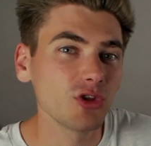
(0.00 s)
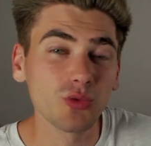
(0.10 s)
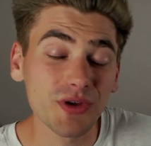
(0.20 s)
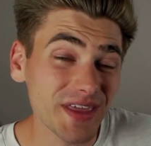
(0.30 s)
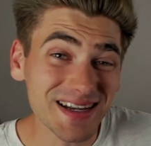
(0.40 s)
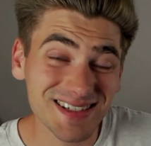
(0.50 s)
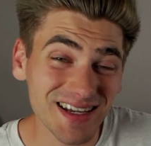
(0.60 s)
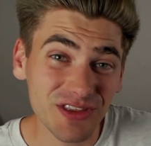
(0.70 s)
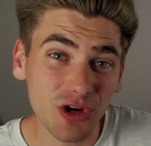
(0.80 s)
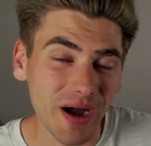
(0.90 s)
With that
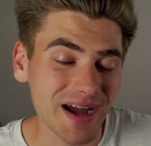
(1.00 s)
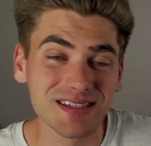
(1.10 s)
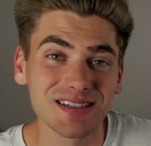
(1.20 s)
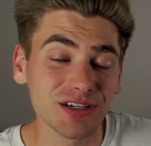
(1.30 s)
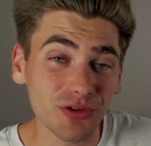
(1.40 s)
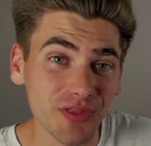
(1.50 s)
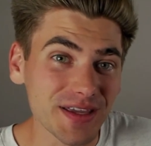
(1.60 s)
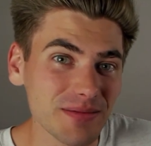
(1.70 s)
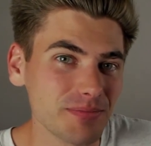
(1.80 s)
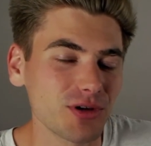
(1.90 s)
said though, I still
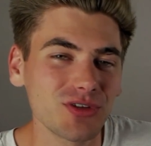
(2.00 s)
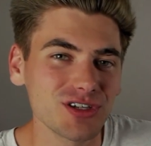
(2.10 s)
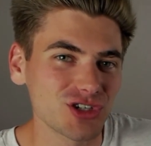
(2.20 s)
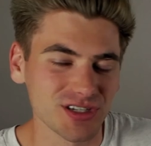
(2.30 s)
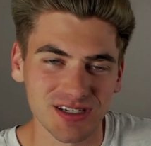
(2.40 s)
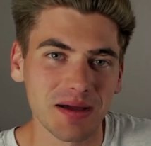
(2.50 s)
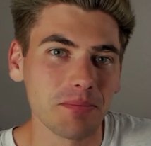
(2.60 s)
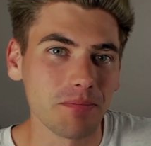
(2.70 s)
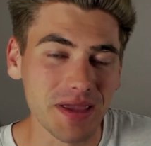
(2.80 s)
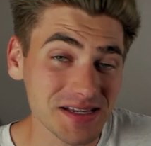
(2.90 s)
think building just a
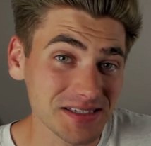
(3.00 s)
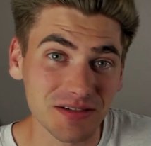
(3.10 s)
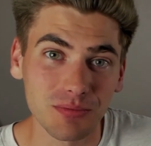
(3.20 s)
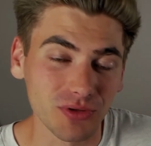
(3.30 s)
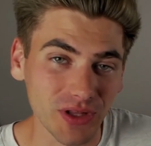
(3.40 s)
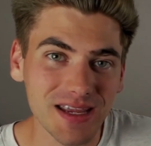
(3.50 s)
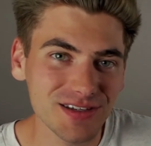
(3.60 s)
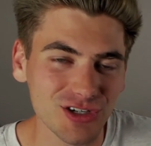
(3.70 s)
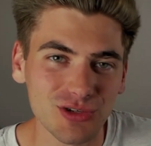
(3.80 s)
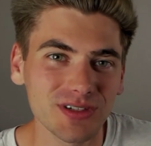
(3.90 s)
basic plain
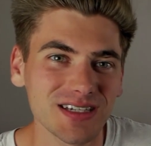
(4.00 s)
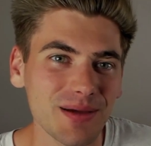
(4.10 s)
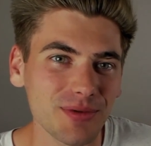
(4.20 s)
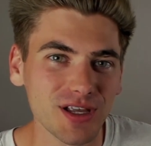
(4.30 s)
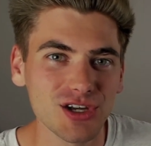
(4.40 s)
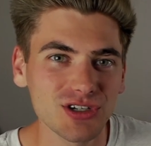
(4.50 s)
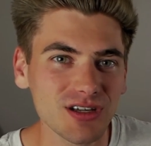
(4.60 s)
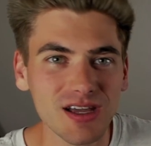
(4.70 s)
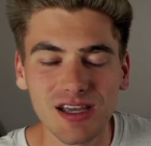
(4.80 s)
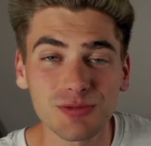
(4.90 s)
to-do list application
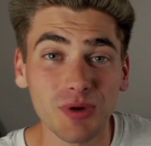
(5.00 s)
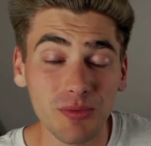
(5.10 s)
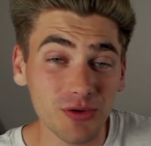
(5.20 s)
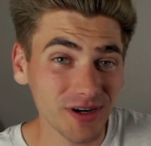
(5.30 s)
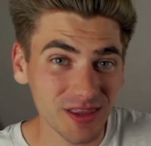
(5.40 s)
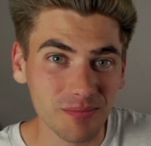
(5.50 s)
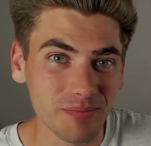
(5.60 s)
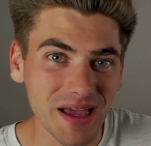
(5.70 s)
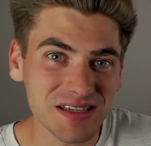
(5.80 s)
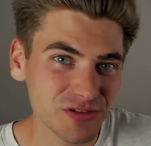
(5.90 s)
is probably one of the
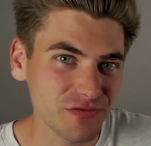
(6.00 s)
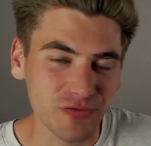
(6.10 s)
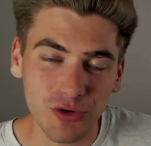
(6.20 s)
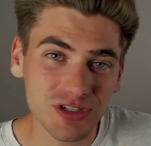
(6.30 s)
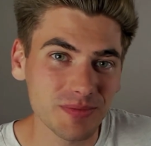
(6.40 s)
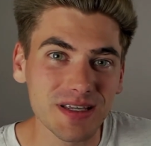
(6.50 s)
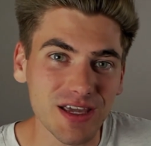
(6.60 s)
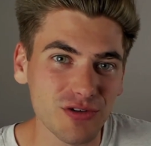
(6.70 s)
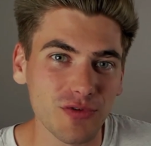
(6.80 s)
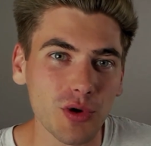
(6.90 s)
best first
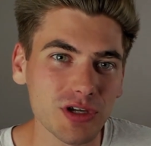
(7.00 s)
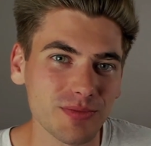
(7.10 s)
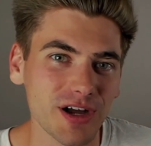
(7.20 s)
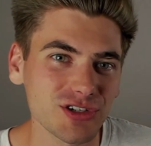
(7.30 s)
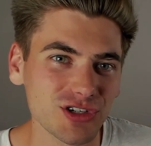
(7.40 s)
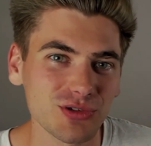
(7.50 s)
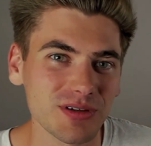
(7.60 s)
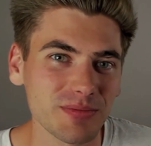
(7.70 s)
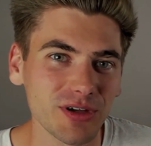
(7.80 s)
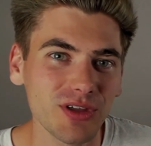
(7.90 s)
beginner-focused projects you
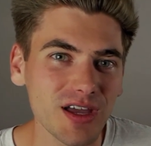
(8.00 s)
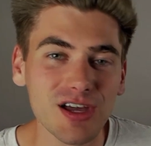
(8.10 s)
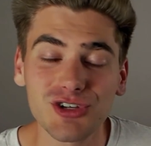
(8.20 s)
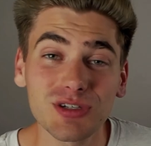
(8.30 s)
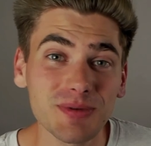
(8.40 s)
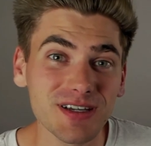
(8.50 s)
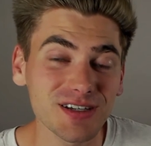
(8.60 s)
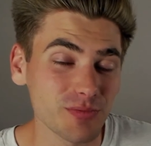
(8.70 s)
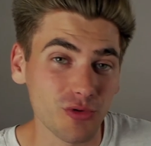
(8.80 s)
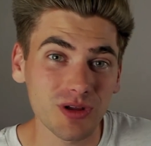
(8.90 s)
can build, just
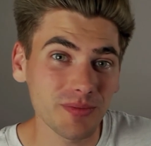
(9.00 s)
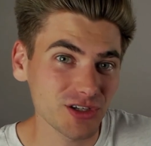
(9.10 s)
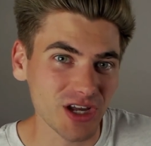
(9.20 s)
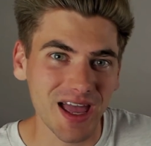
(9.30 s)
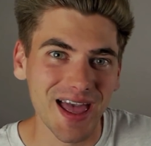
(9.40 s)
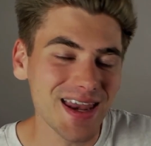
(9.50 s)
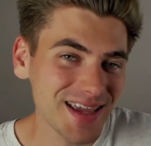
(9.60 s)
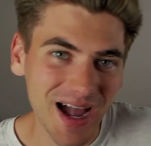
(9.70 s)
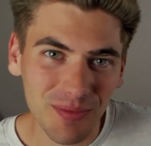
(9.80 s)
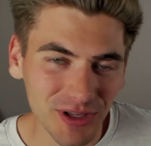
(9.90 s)
because pretty much any
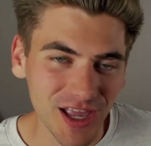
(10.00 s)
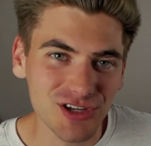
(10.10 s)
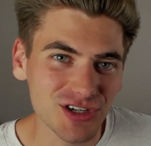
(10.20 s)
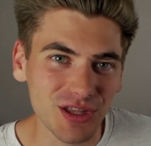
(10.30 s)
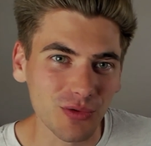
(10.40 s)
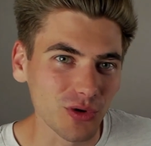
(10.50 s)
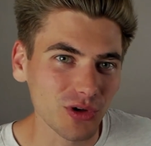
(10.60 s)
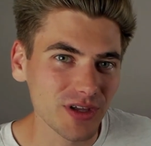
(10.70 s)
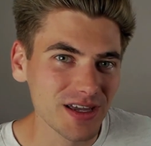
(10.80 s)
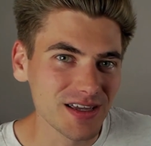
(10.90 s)
application in the
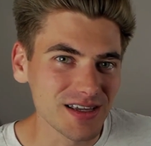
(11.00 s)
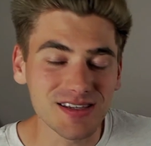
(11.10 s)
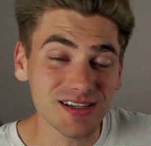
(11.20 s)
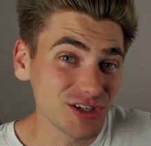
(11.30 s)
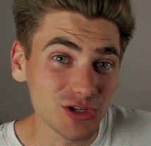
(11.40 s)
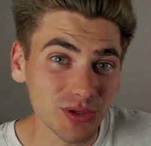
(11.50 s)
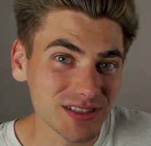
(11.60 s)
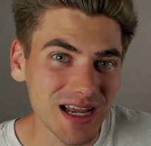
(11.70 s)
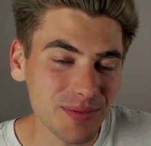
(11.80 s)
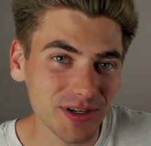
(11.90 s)
world is a to-do
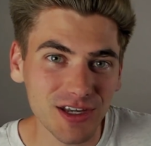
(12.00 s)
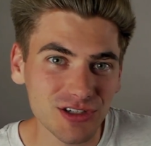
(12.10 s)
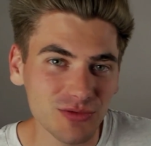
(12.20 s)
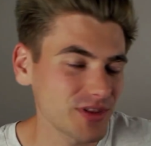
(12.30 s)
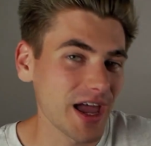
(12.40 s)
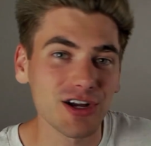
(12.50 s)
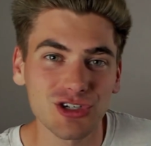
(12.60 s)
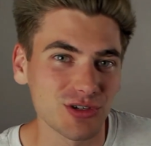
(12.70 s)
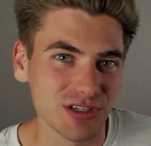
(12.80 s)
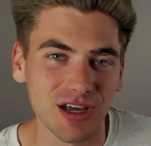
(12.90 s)
list application with
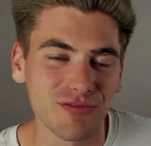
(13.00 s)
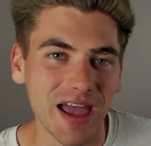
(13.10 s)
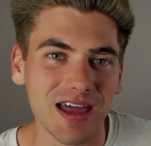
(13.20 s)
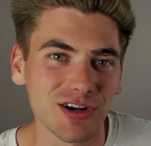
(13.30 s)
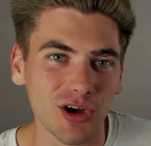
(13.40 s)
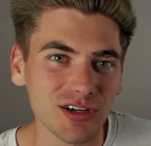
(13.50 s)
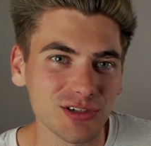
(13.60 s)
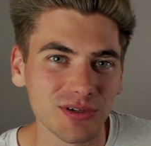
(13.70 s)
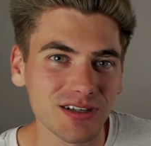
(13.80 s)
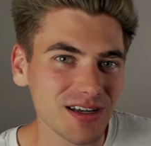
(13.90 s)
extra stuff added
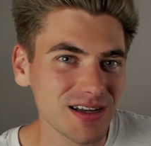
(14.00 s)
onto it.